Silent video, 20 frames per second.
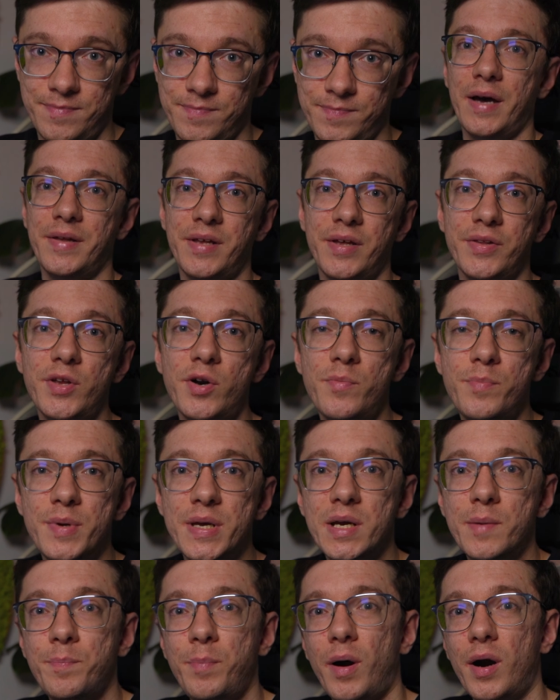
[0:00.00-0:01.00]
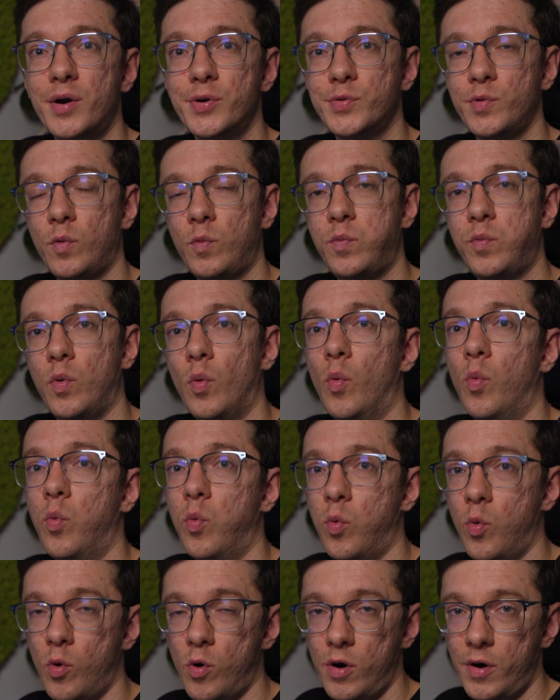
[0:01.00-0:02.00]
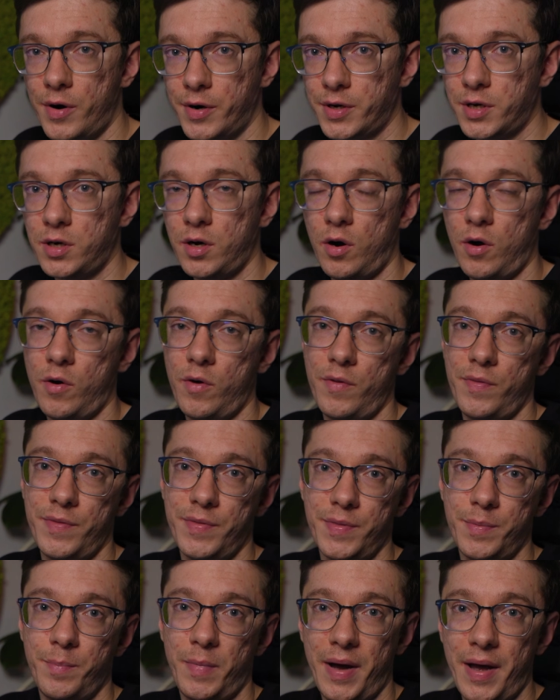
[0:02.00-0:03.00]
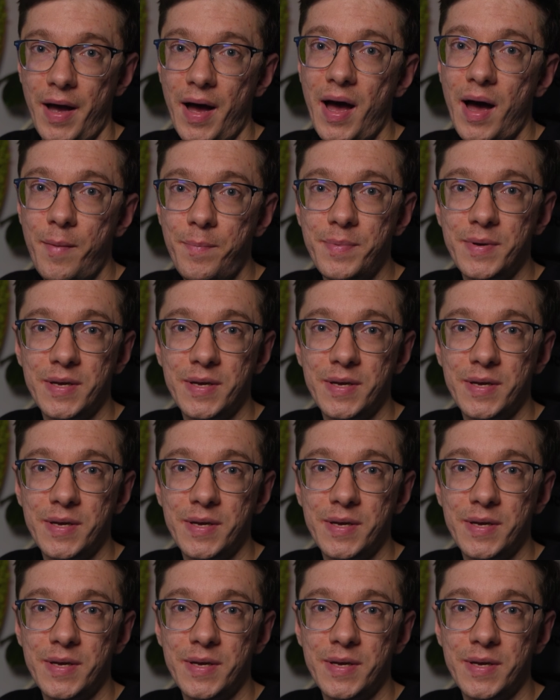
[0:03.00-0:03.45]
Another big part of work on my app